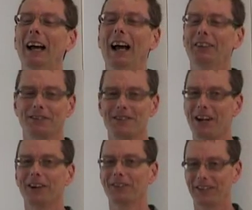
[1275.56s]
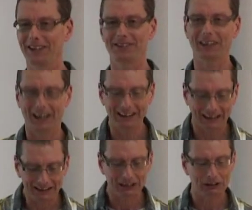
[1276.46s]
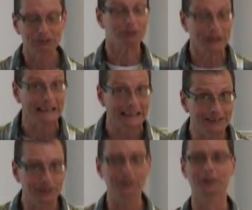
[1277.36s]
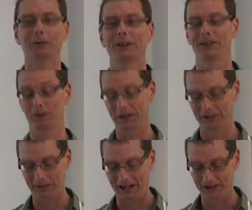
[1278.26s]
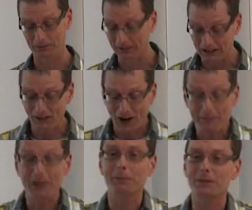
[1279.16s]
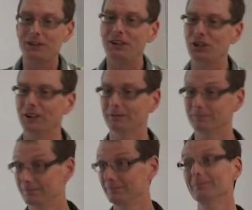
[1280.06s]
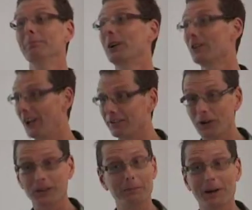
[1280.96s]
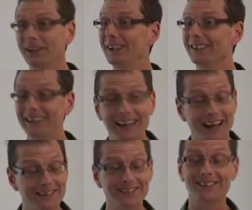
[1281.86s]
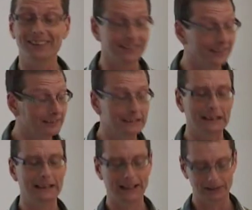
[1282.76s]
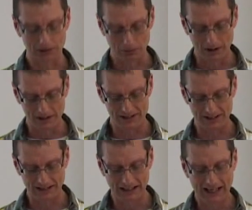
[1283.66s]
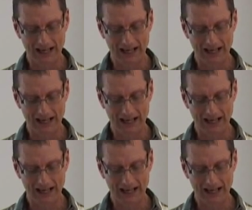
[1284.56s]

as a result of this. I could really do with this £20. But if I'm in a position, because I've got the money and he hasn't and he requires it,